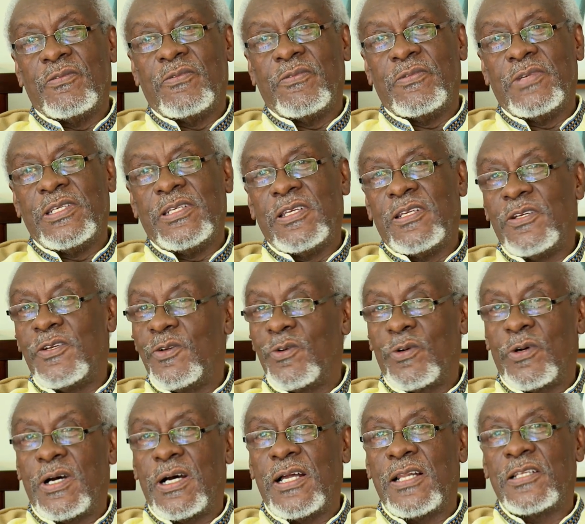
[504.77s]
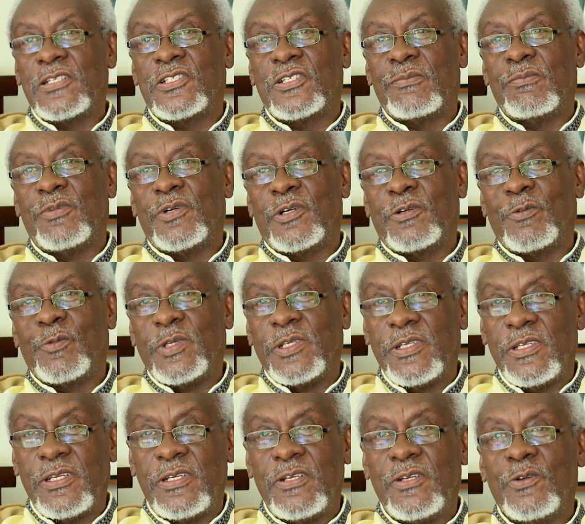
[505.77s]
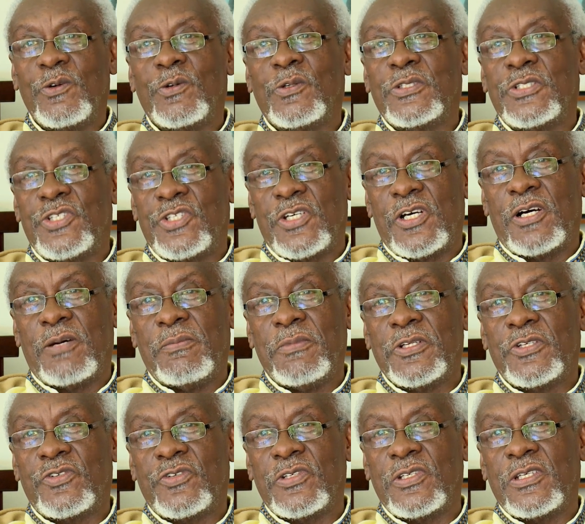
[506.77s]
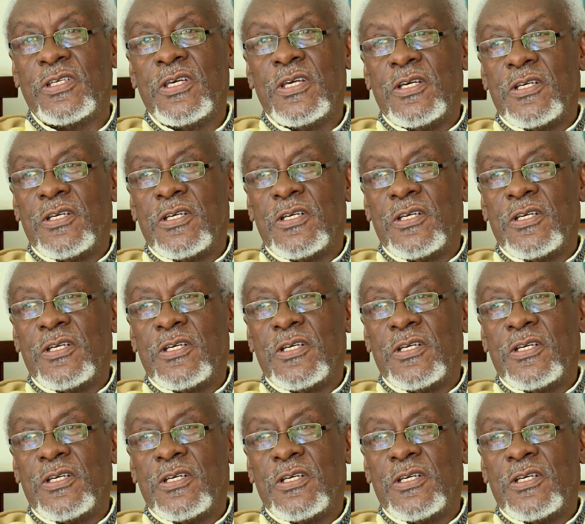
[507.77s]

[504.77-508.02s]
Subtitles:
we didn't know algebra, we didn't know geometry.